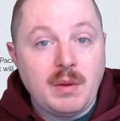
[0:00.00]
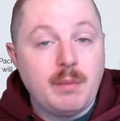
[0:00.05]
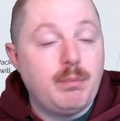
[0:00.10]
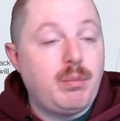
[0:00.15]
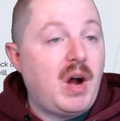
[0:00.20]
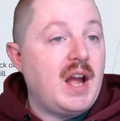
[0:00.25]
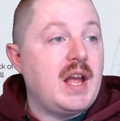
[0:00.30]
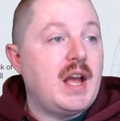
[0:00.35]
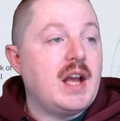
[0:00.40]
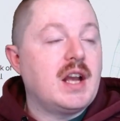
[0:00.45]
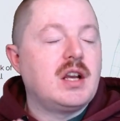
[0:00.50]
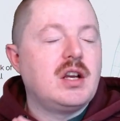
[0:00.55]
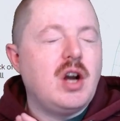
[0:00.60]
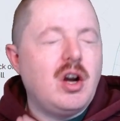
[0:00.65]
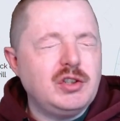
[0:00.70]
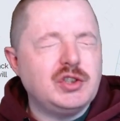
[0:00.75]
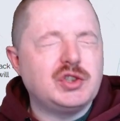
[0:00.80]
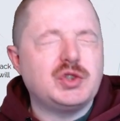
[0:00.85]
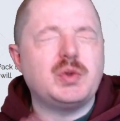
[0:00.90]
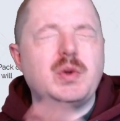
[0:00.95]
By a
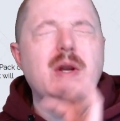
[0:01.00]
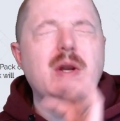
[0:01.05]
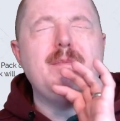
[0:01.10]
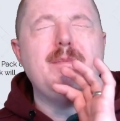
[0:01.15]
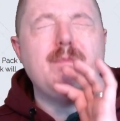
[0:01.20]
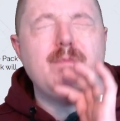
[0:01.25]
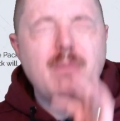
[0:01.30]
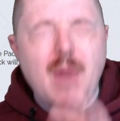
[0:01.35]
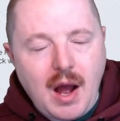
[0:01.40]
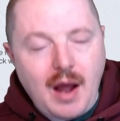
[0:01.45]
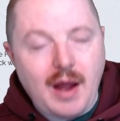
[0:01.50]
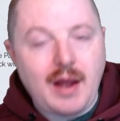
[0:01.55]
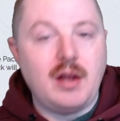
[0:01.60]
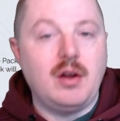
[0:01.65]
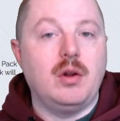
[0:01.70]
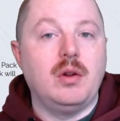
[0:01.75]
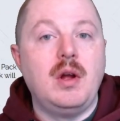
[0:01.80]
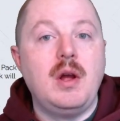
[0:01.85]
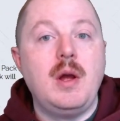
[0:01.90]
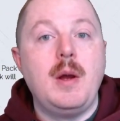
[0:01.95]
country
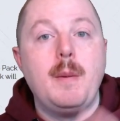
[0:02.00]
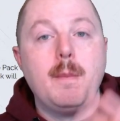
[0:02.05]
mile,